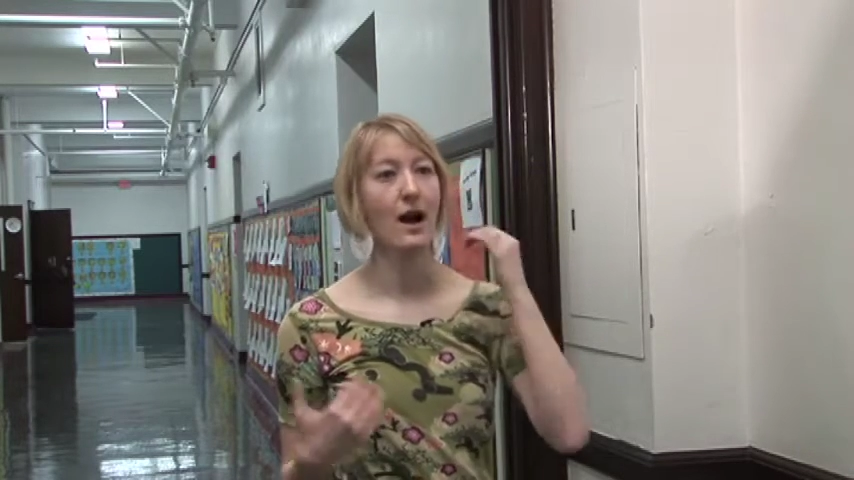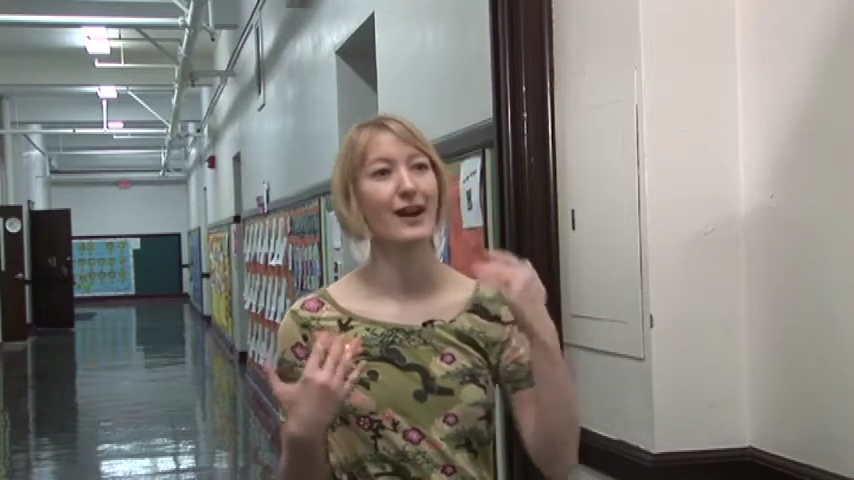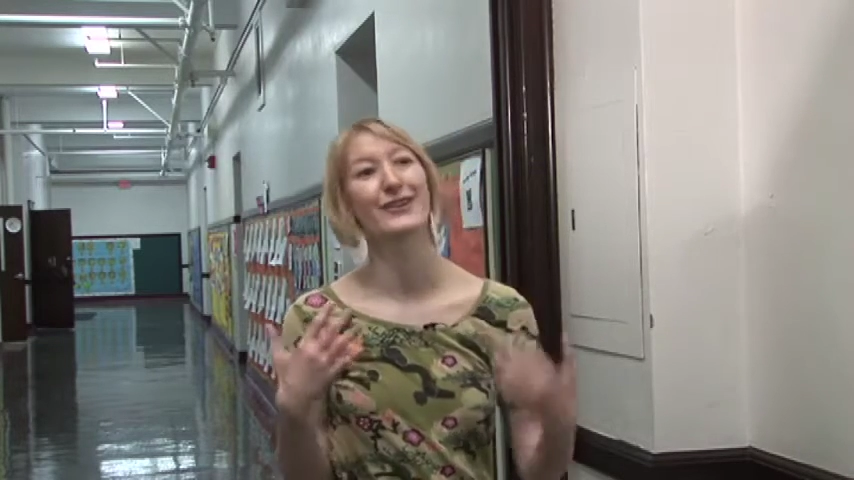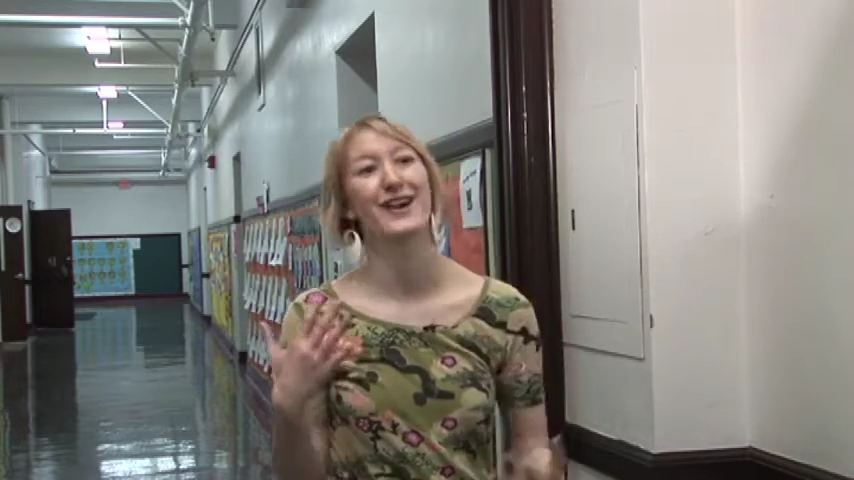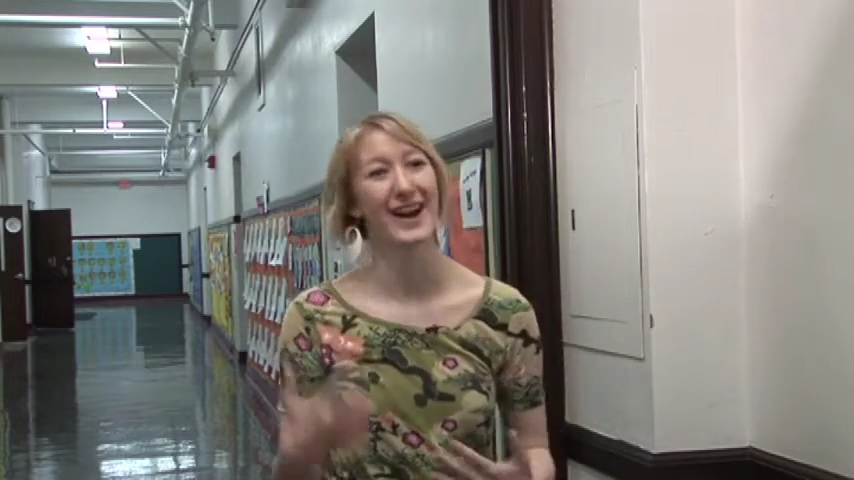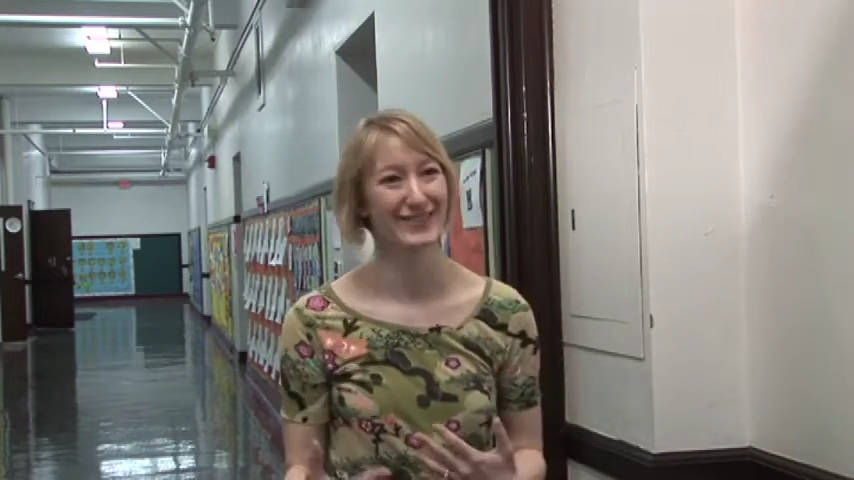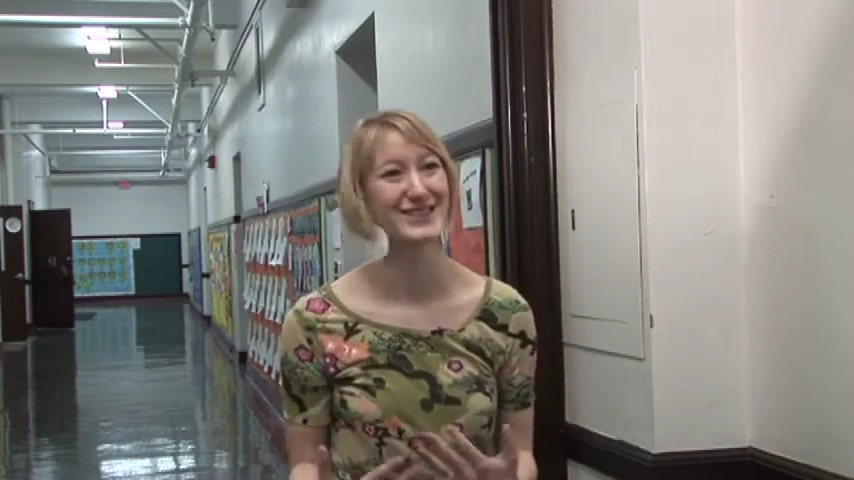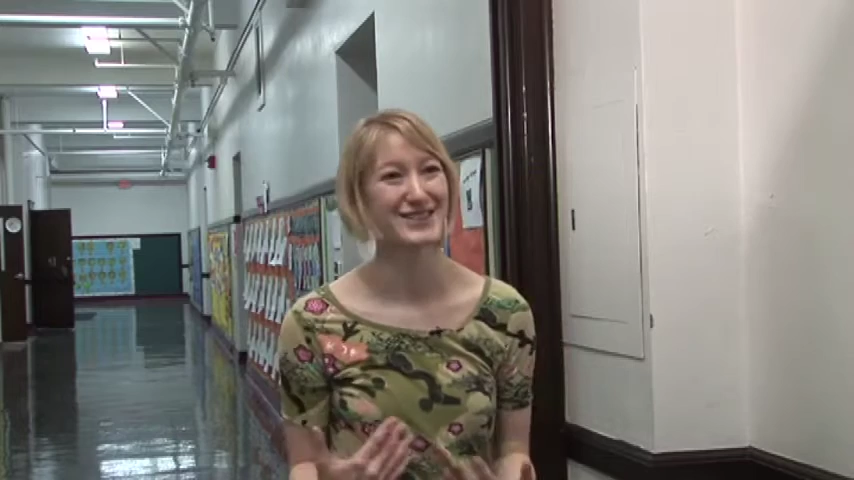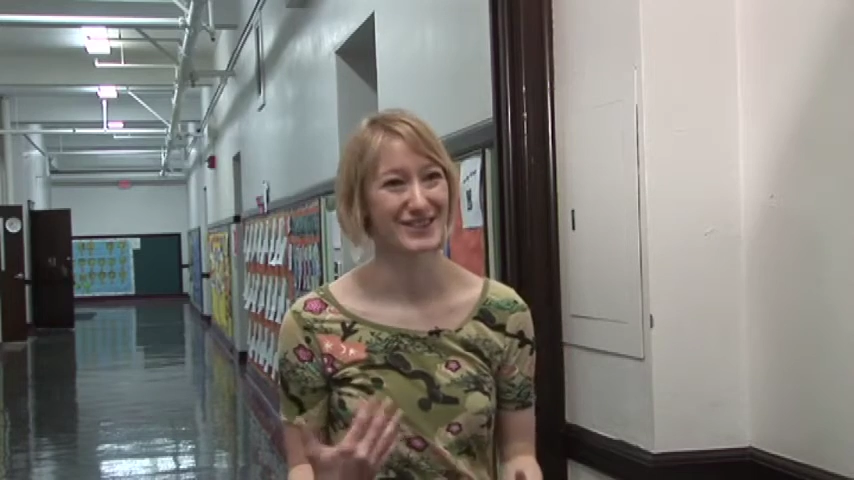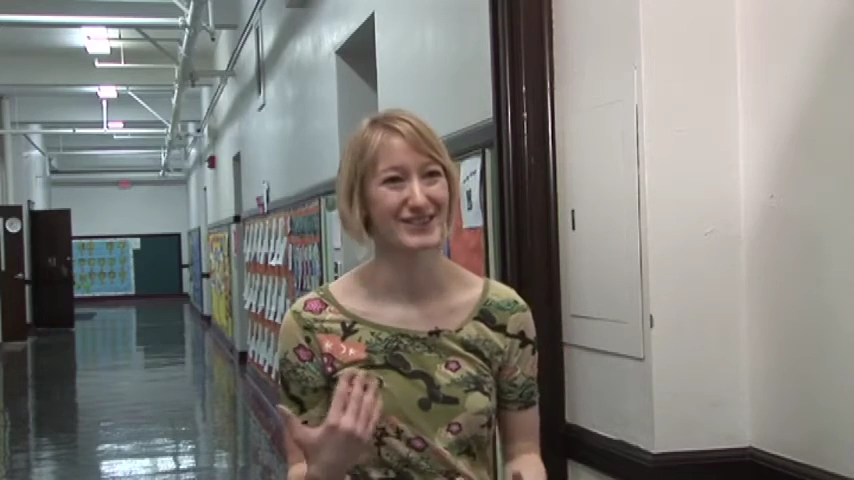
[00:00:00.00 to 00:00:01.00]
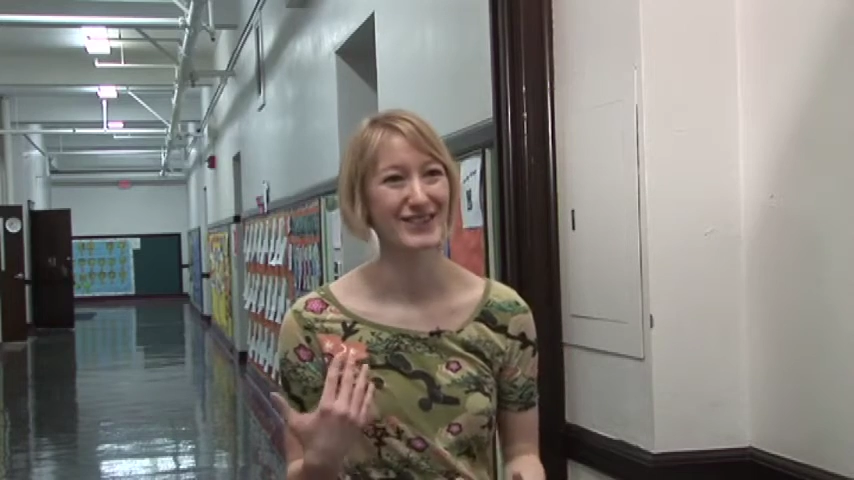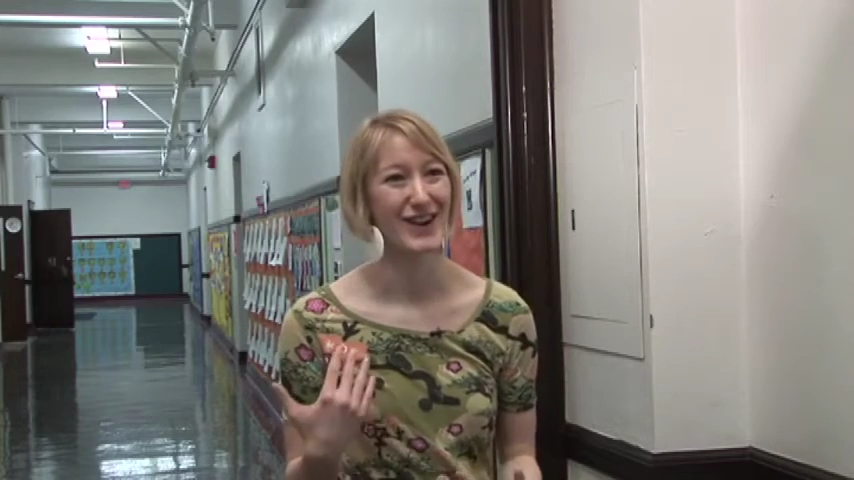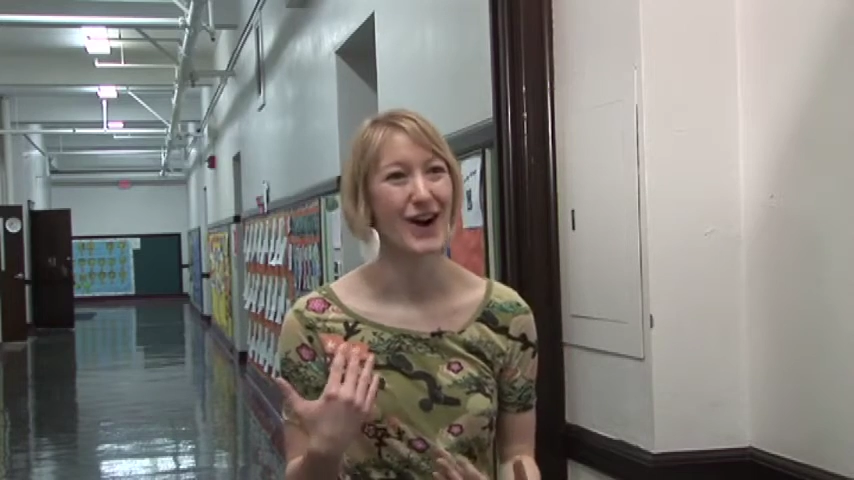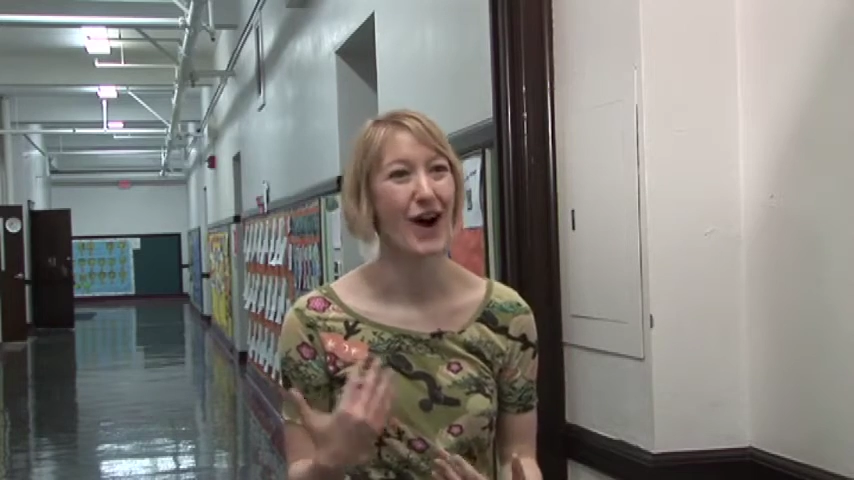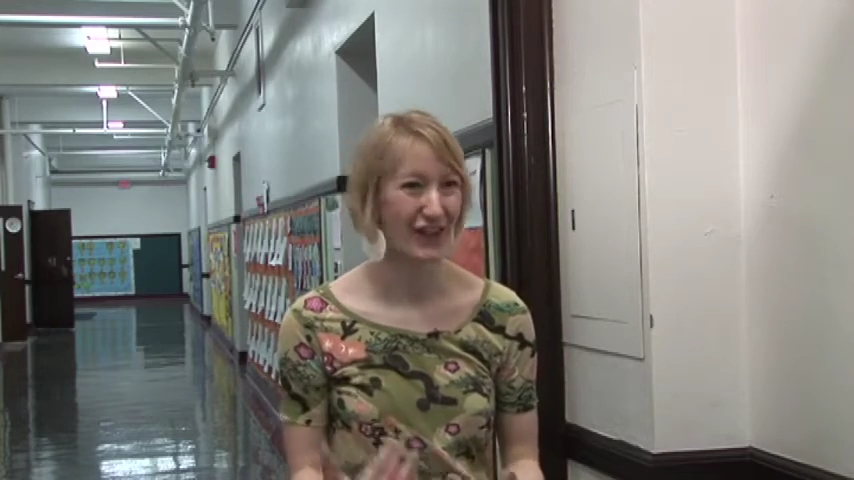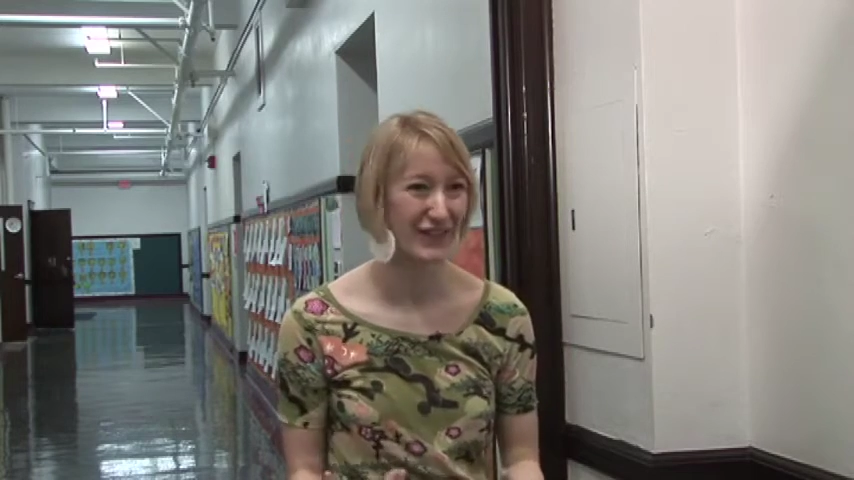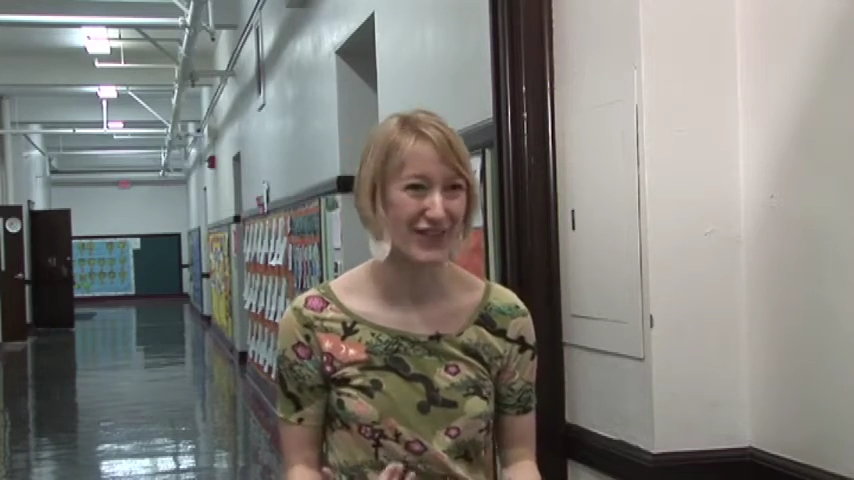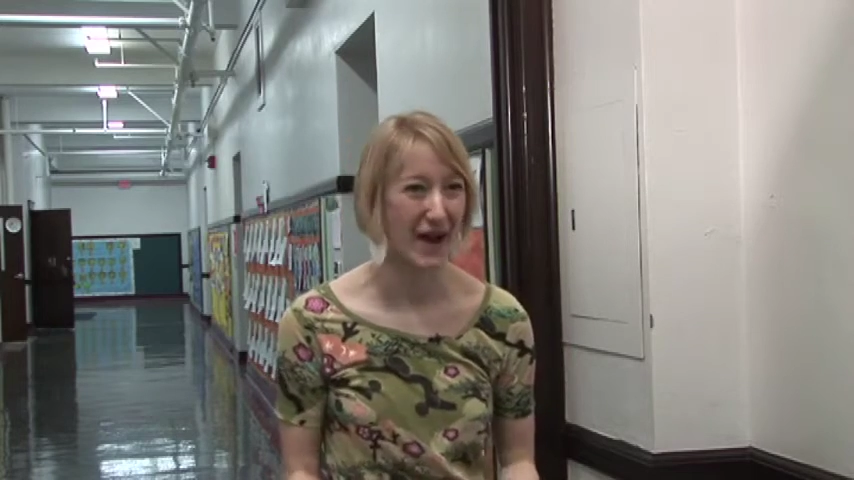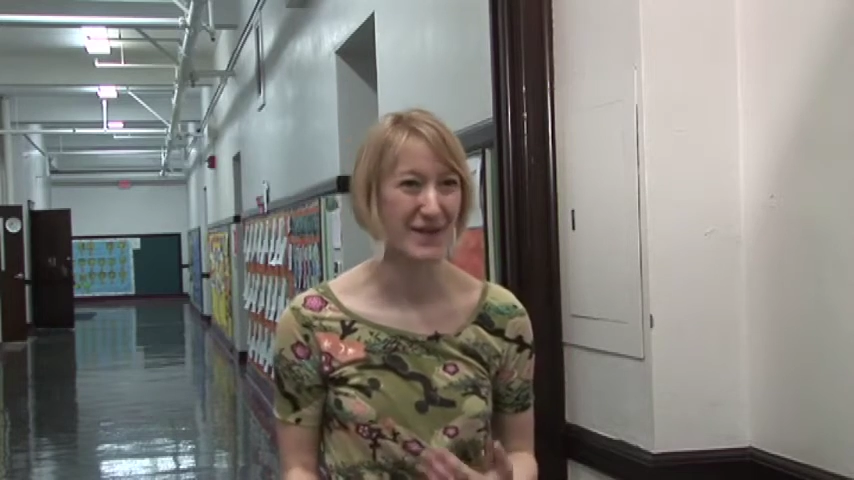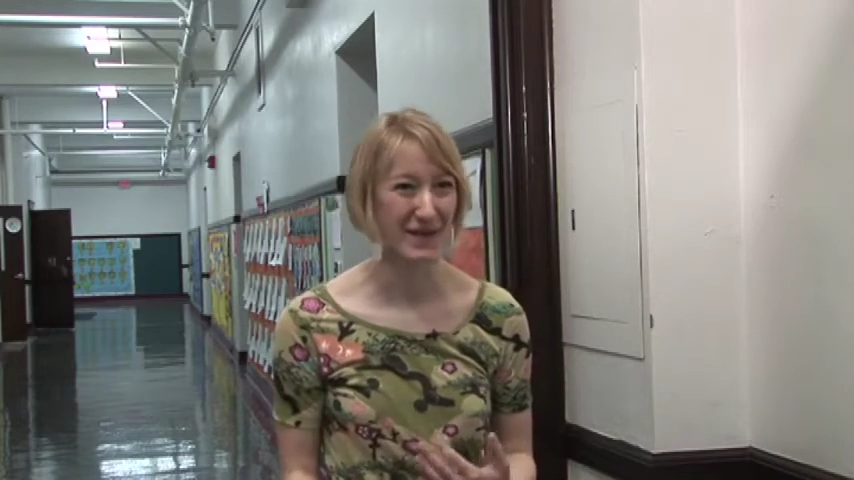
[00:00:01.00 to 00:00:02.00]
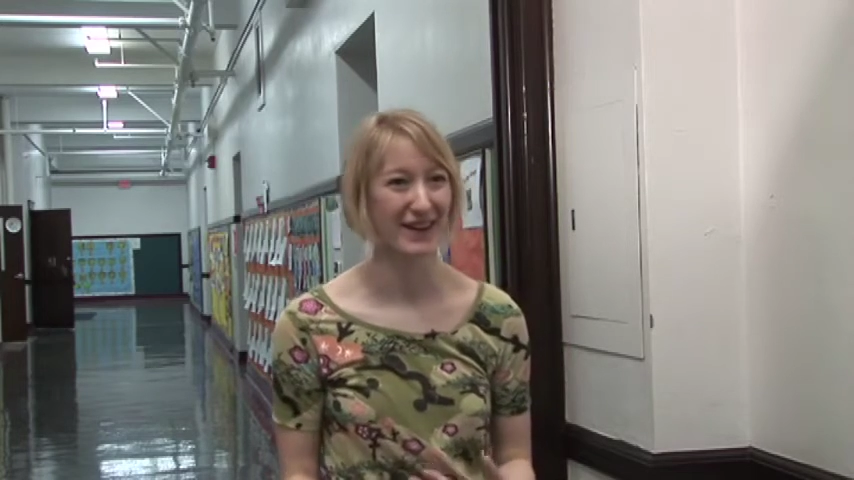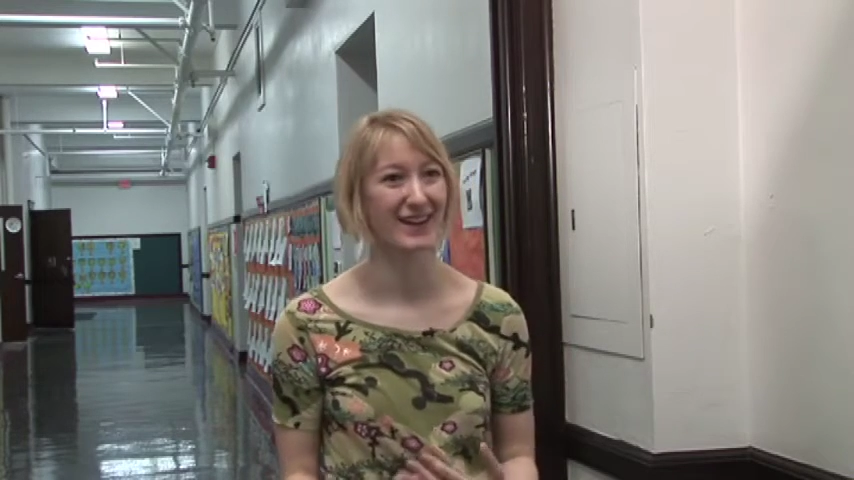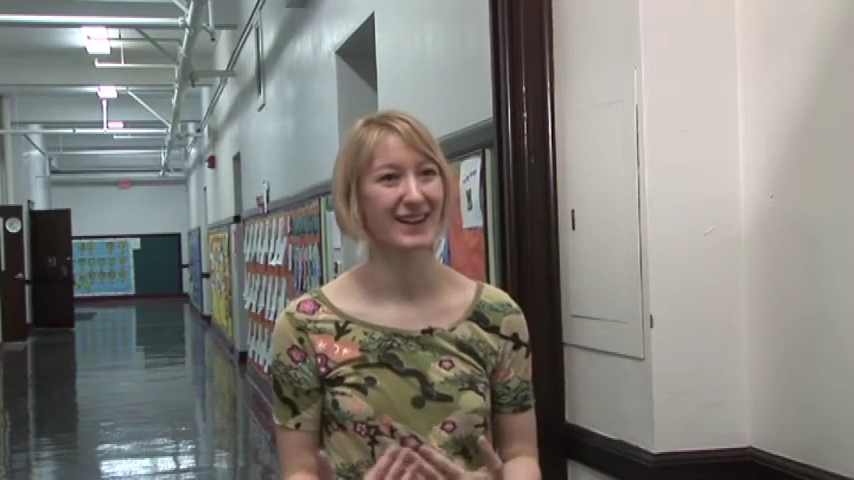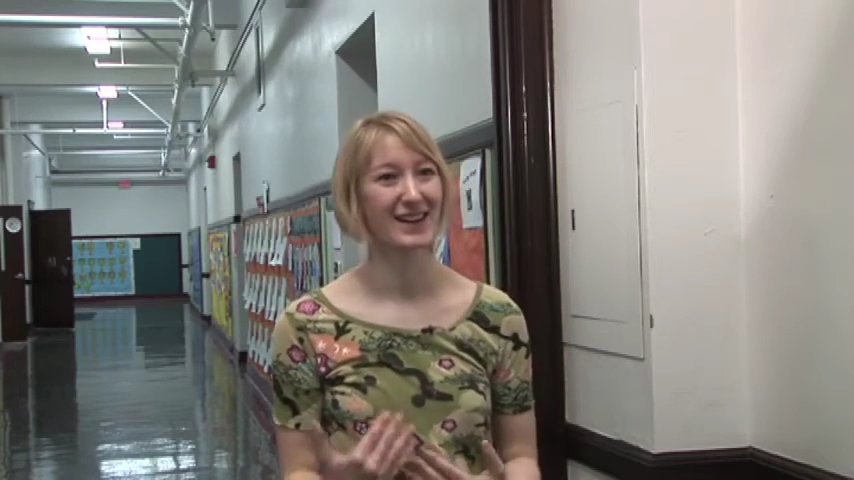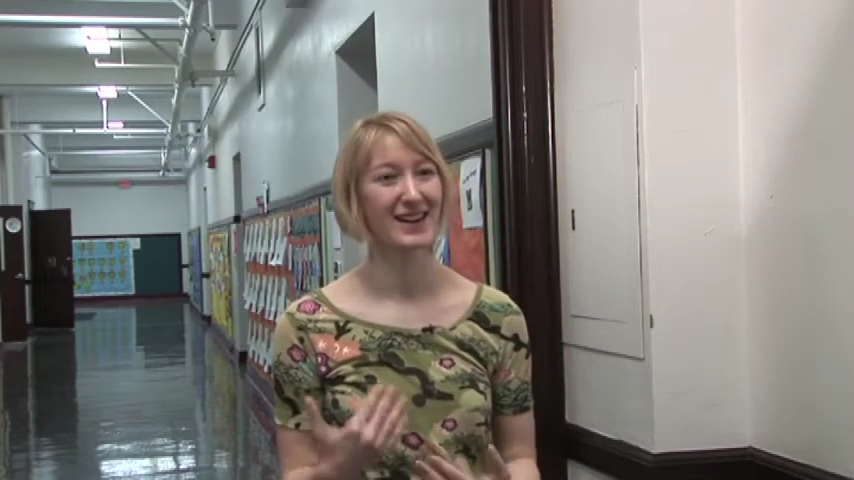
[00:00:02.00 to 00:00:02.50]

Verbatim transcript: I don't have to do all of that work